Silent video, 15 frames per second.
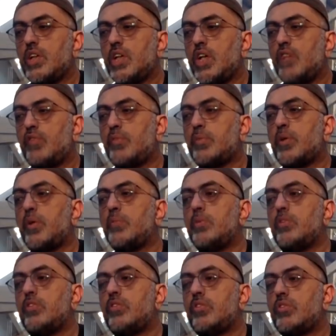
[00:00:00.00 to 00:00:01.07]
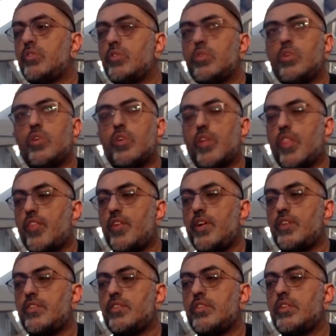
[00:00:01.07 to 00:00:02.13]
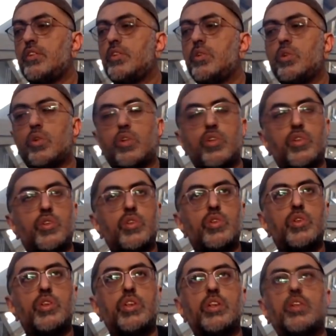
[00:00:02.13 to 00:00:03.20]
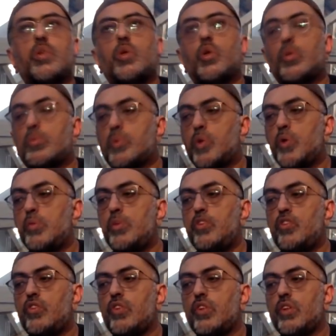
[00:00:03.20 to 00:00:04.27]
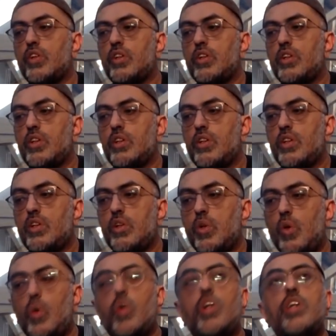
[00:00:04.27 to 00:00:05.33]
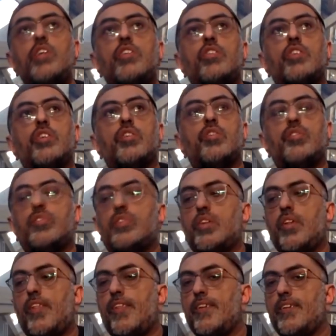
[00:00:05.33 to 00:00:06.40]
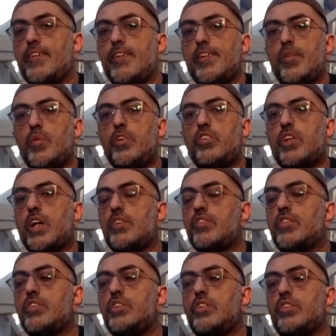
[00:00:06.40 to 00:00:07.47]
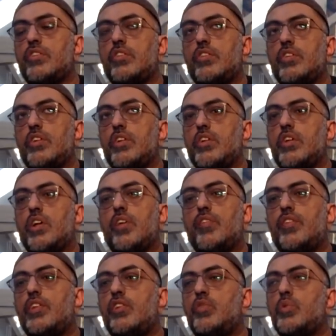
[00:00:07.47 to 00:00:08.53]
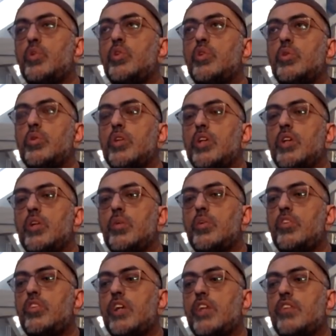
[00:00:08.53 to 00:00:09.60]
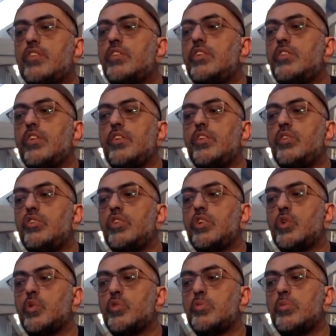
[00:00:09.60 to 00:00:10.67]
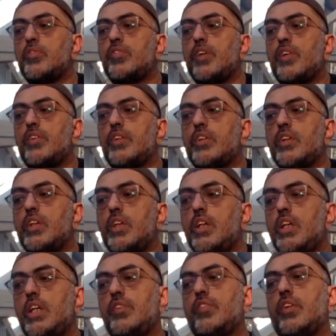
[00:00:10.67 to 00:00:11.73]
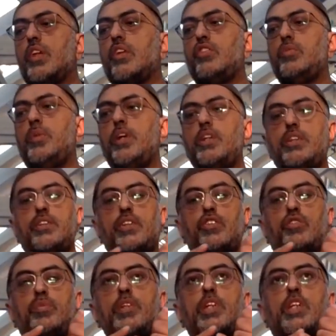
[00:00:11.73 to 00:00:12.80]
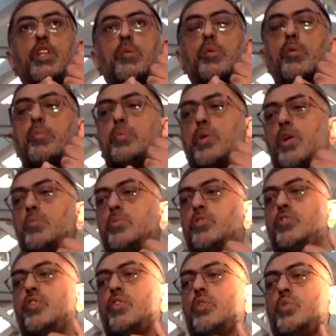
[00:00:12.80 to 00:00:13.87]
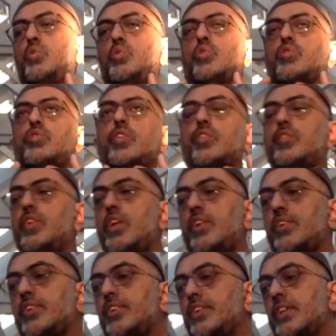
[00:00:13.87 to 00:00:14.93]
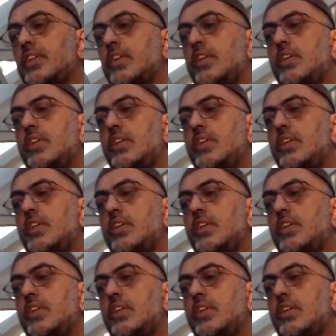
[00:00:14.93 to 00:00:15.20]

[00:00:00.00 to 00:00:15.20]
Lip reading: of a promise or a threat or an order or a prohibition, look at yourself. Which categories of these which categories of these are you going to be found in? If Allah subhanahu wa ta'ala is speaking about promise for those who fulfill an order,